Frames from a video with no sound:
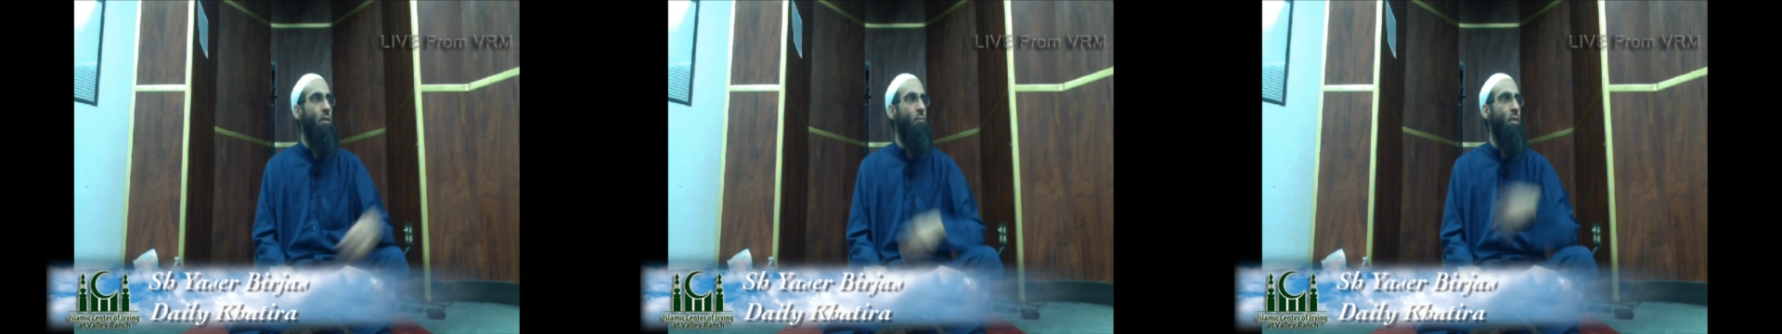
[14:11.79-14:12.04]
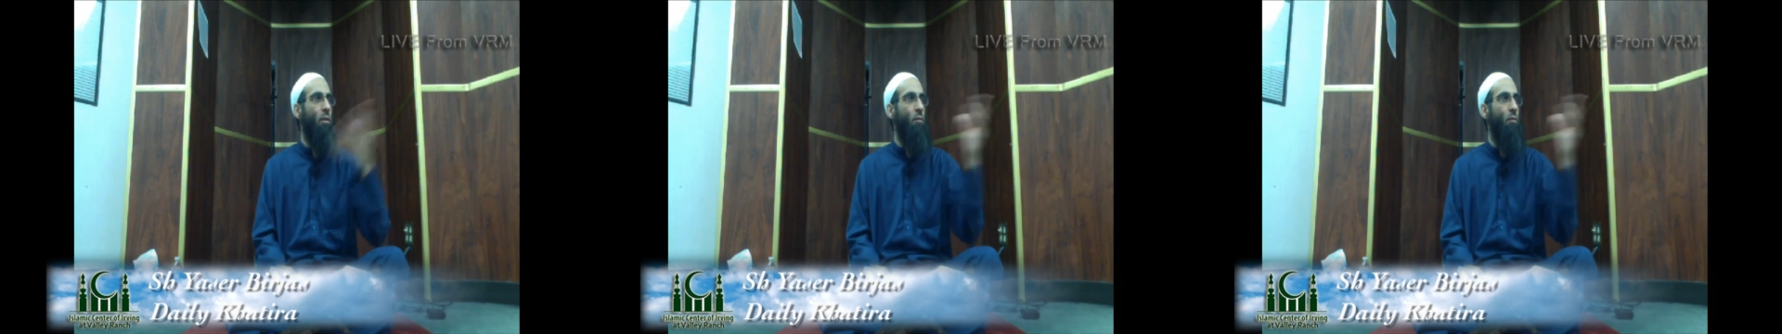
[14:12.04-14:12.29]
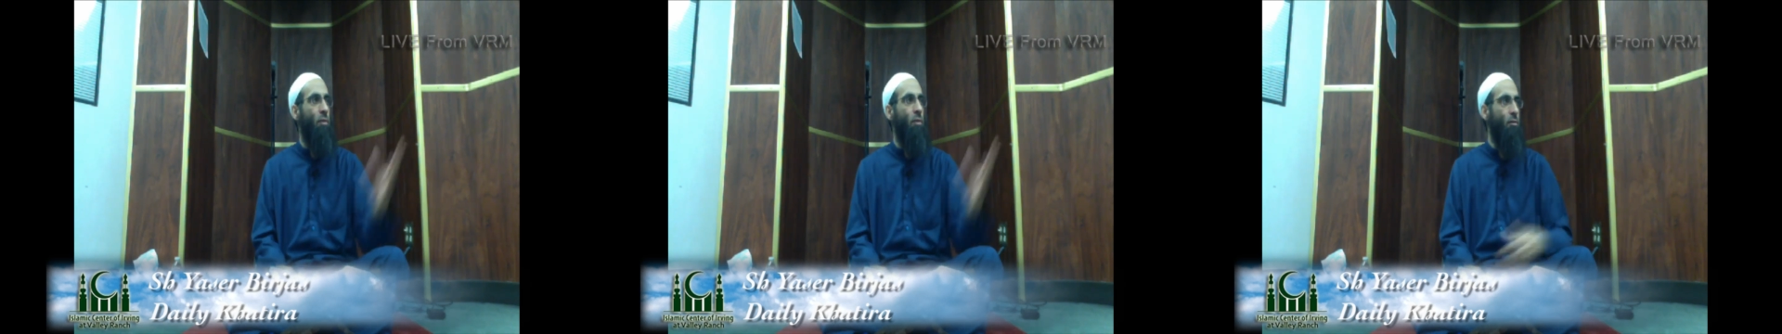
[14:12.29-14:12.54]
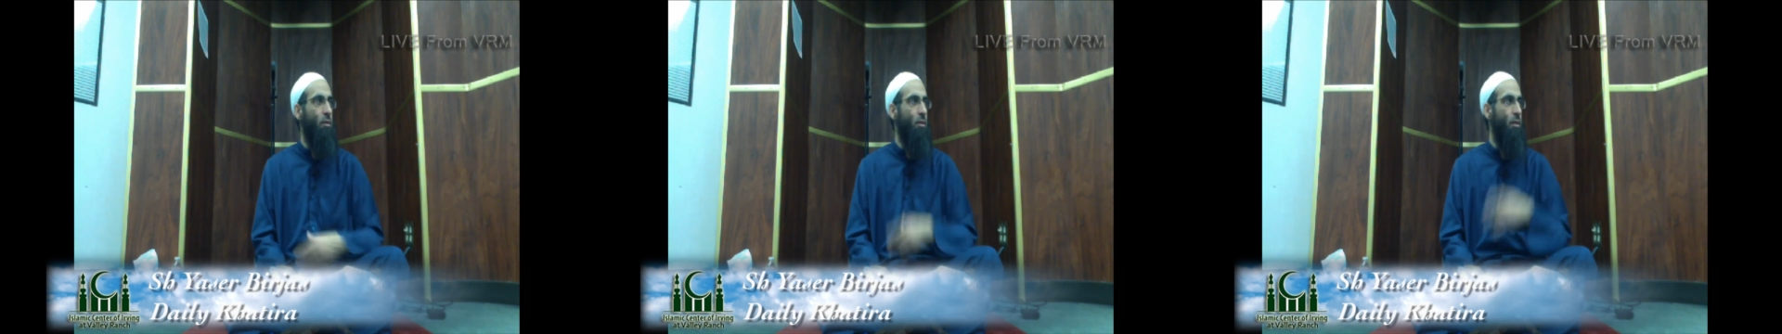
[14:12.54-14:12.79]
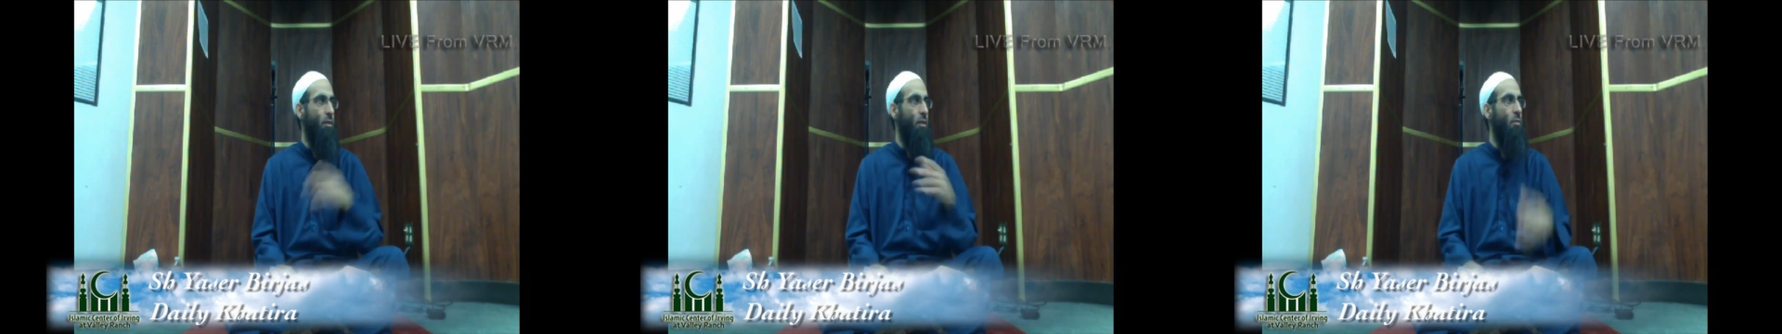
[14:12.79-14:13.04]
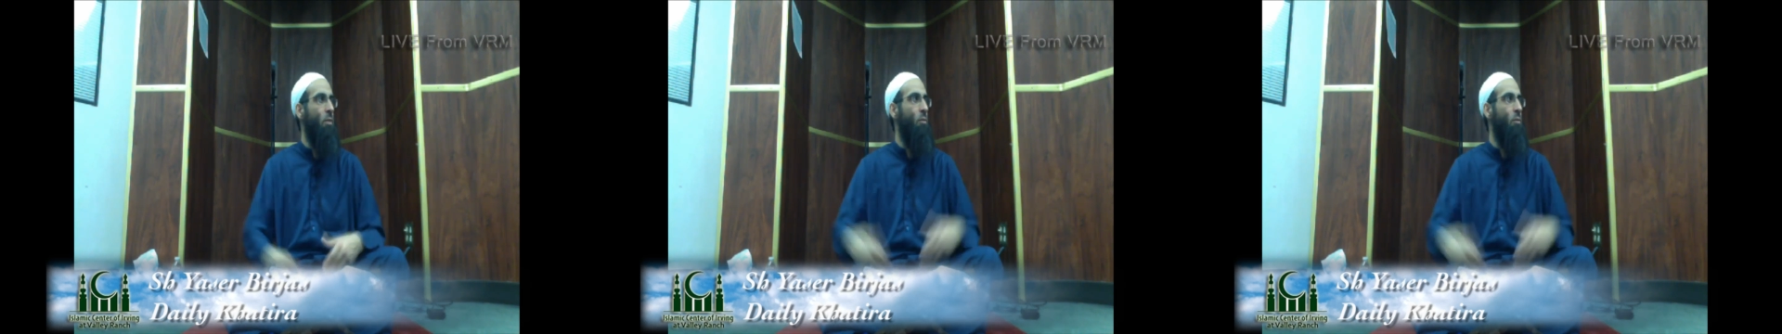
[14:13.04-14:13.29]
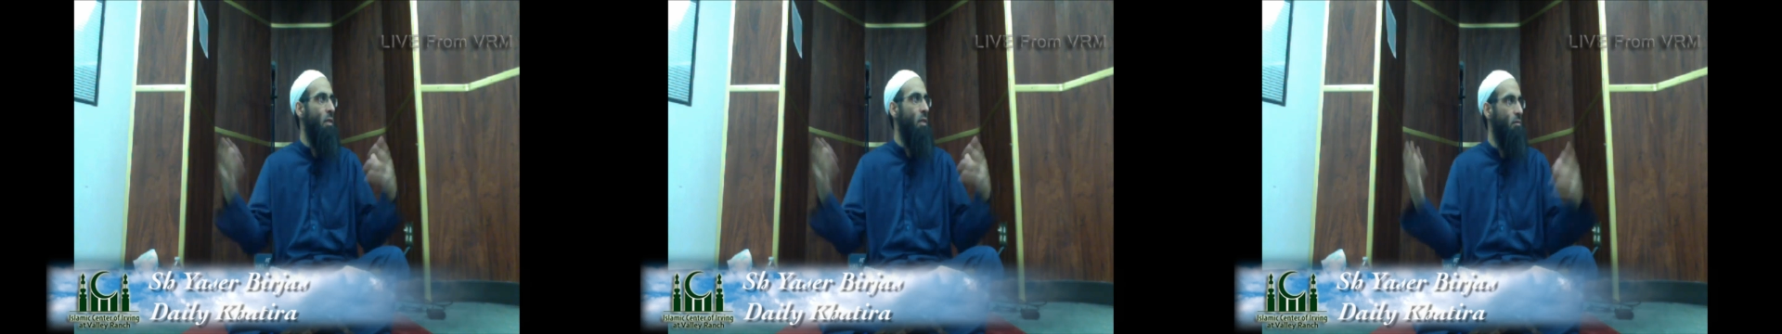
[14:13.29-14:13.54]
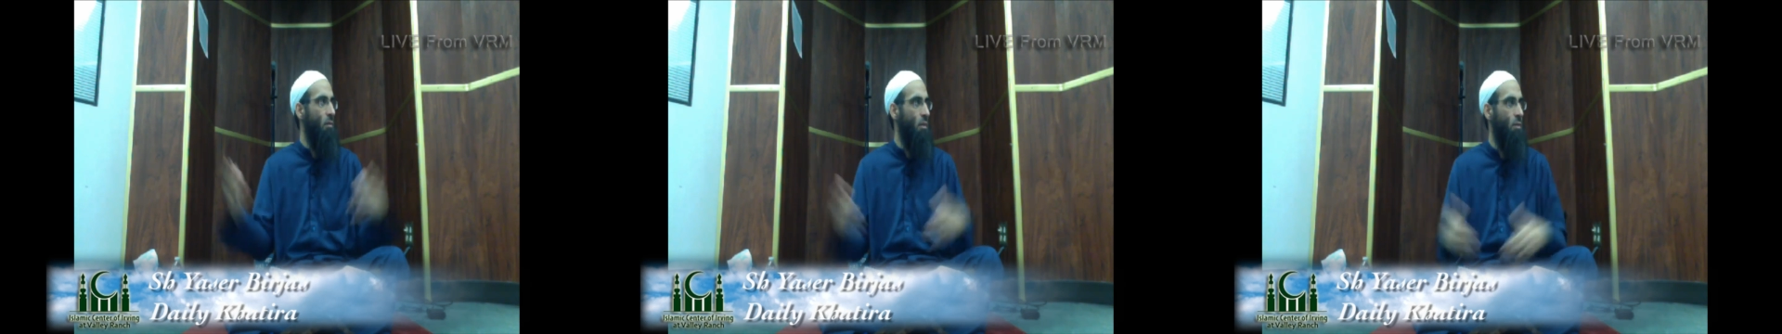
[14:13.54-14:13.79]
and making fun of it, and everybody was
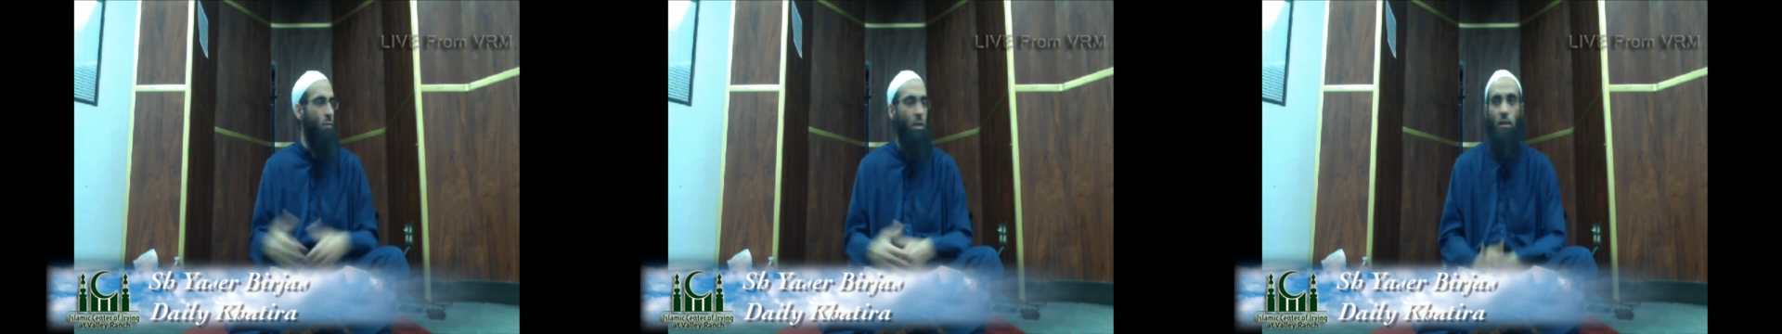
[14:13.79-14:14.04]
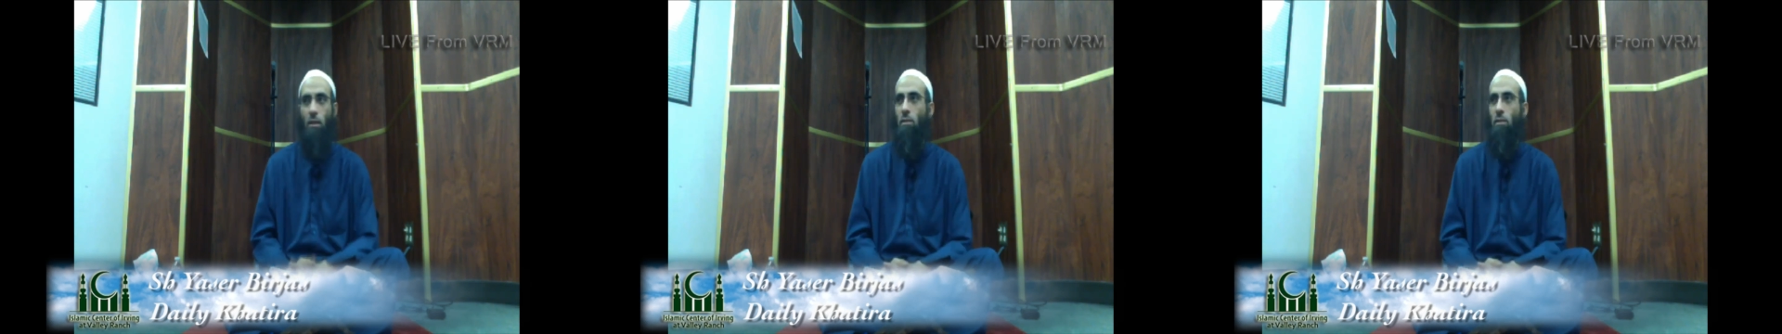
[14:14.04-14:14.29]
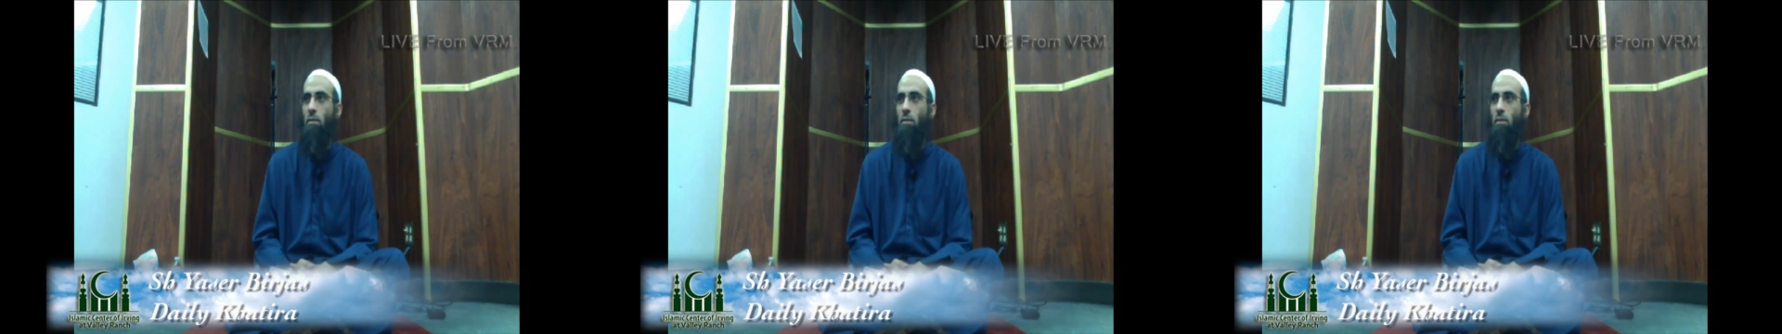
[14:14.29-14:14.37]
laughing in Mecca.